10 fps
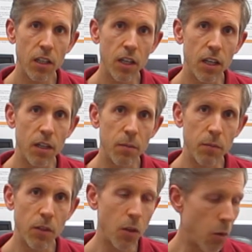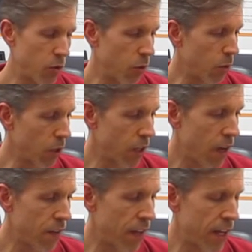go to work
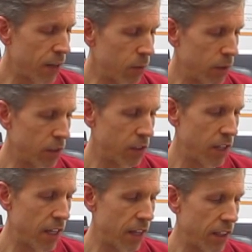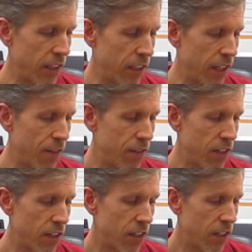on that. It will say that the
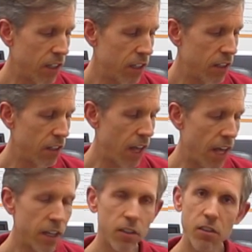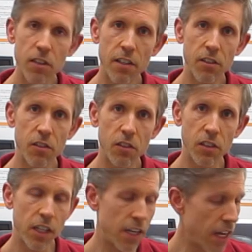left ankle sensor
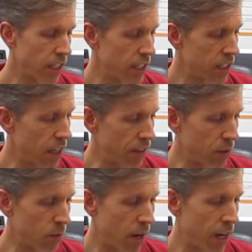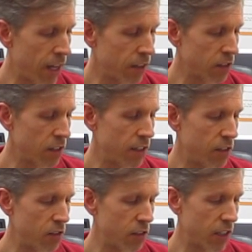is connected, then the right ankle
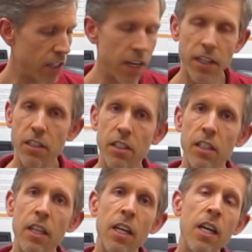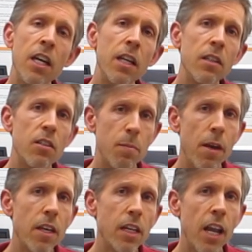sensor is connected.
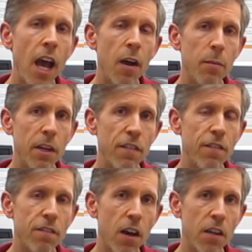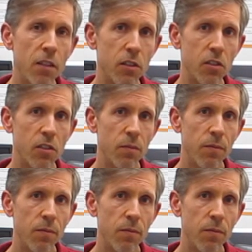Depending on how many files